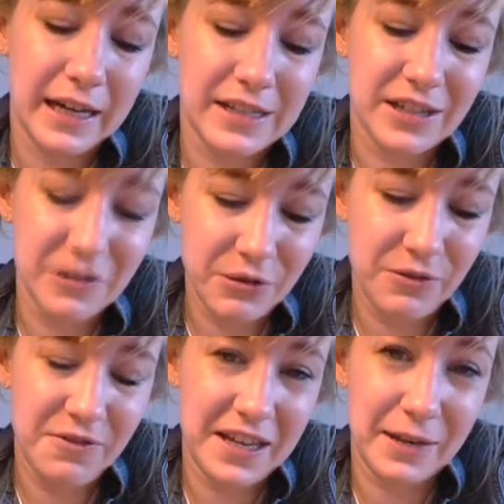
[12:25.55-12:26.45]
it's a good
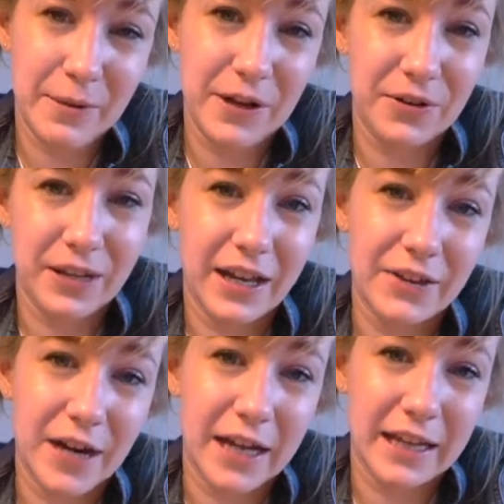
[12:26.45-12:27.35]
thing, but on the
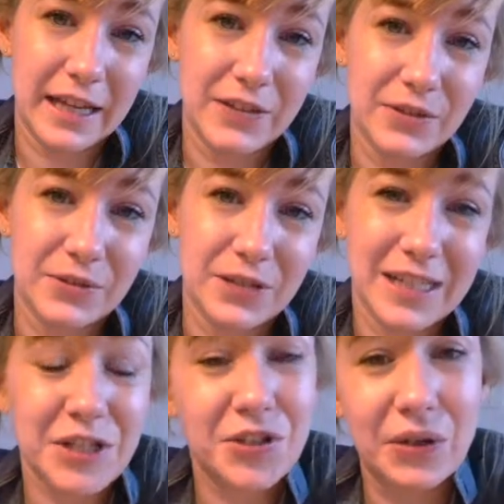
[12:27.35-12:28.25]
other hand they don't
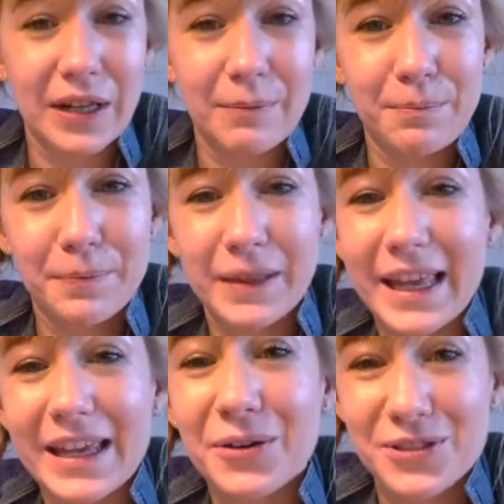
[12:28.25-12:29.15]
necessarily
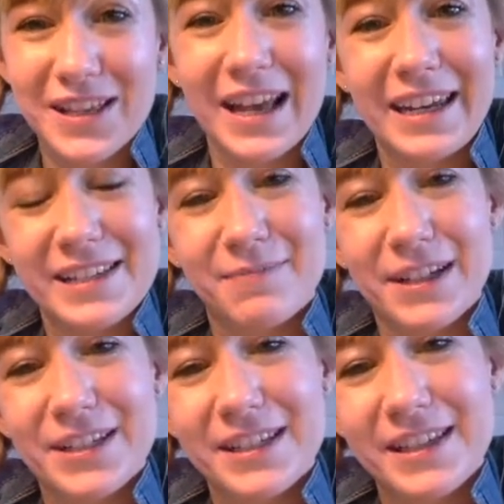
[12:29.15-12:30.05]
play outside as
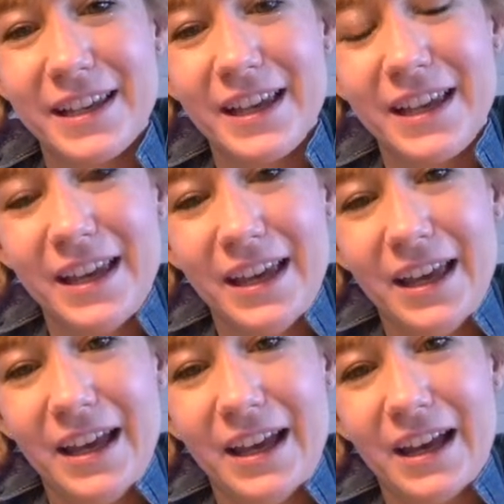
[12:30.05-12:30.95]
much as
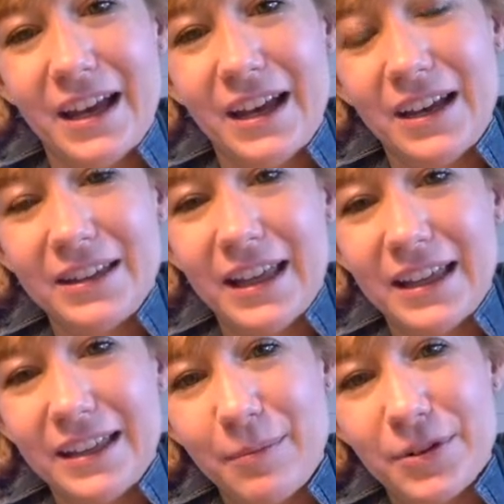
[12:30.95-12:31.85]

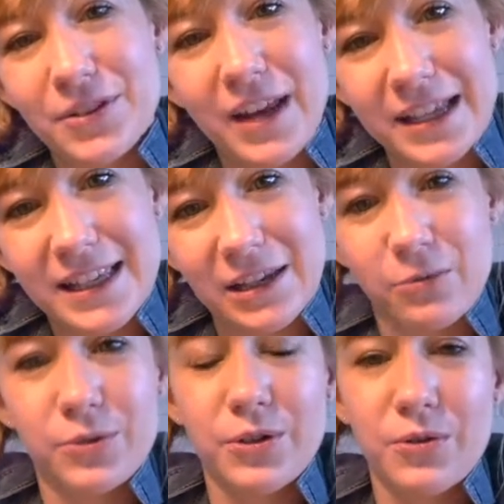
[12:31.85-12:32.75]
the person asking
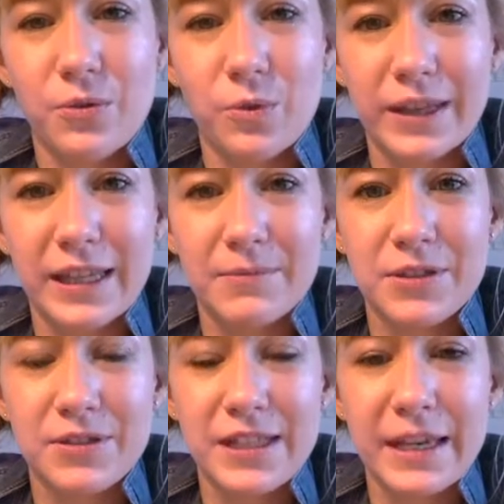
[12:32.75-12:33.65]
would want them
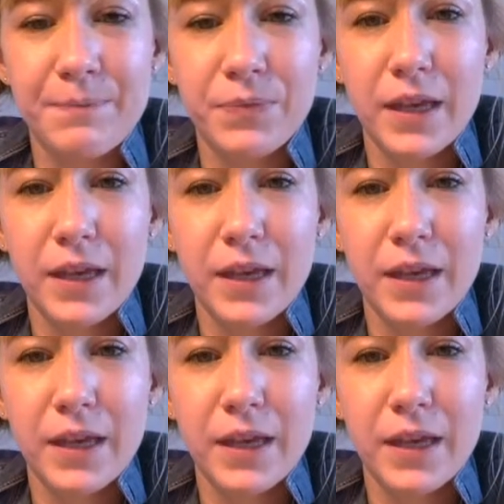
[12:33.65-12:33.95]
to see.